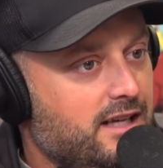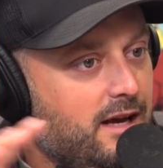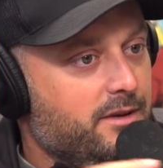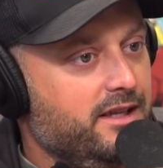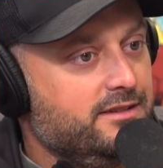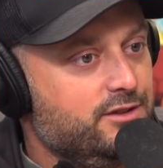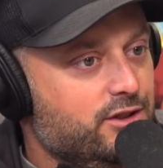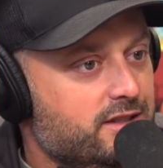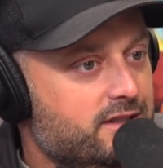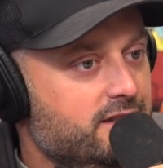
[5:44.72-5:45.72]
I mean,
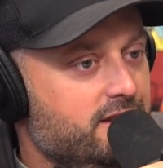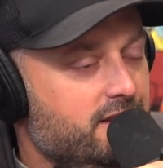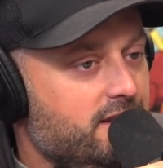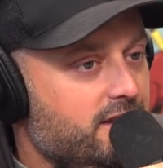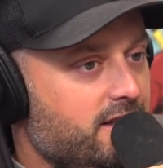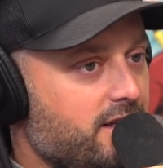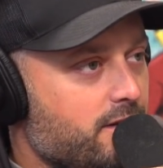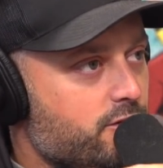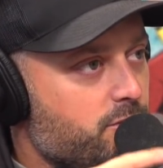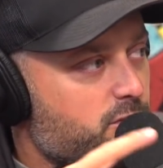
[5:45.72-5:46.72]
just it
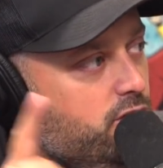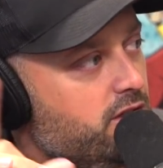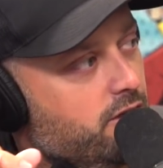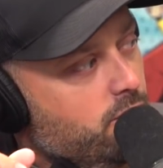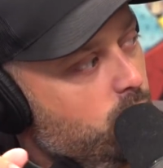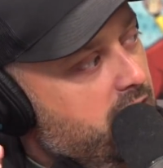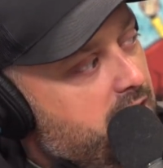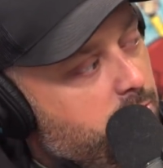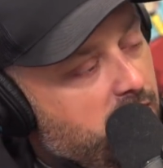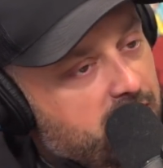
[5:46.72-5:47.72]
was music on the way,
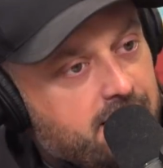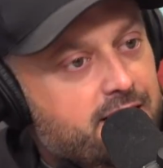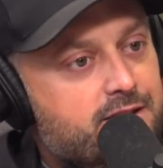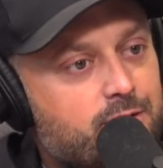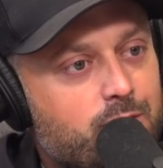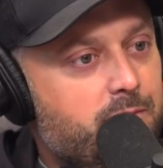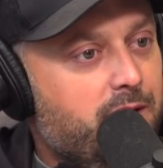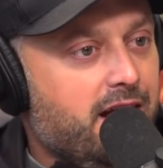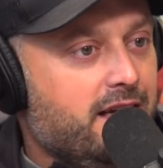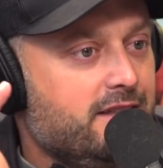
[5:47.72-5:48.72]
podcast on the way
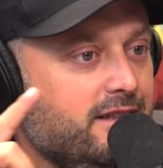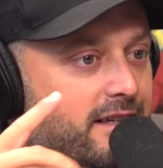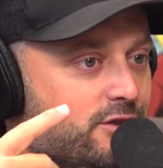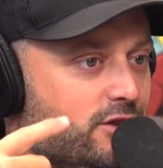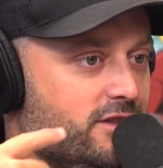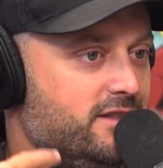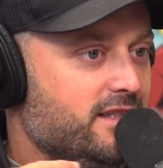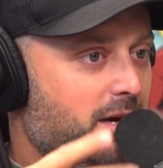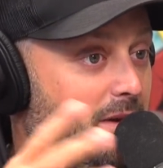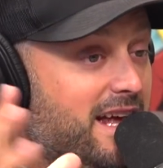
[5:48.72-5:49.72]
back, and
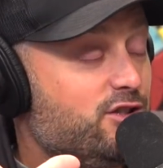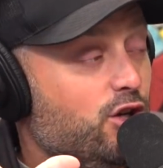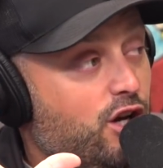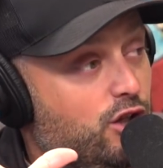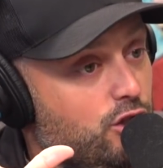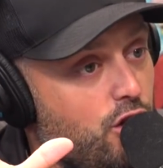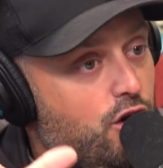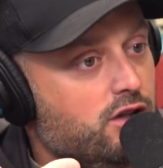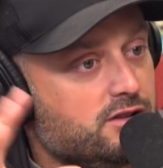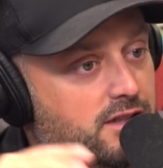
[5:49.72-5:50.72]
that took a long